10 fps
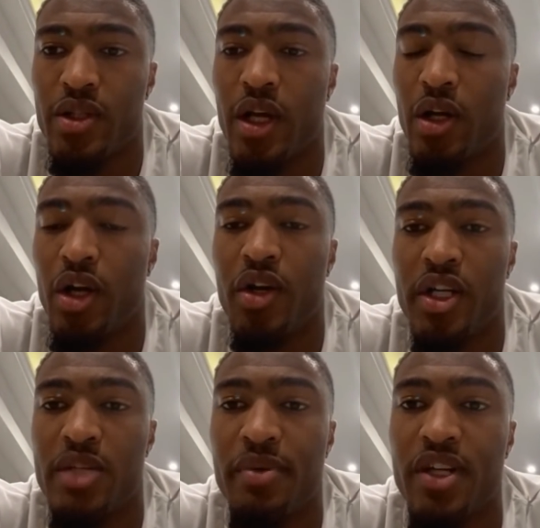a learning
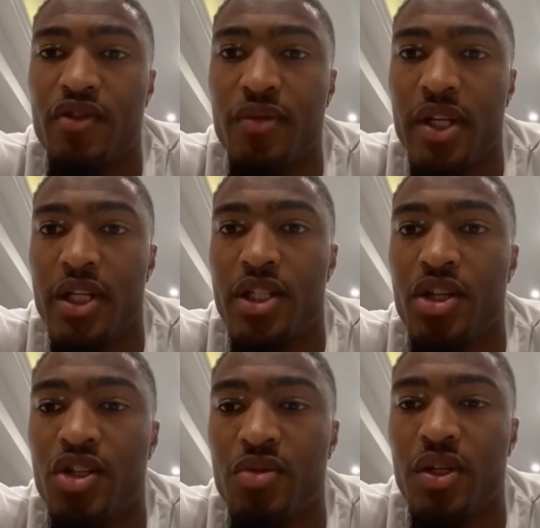experience for me, and it
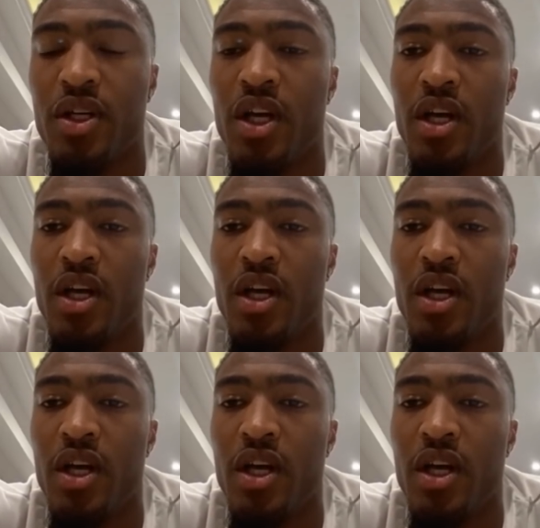shows me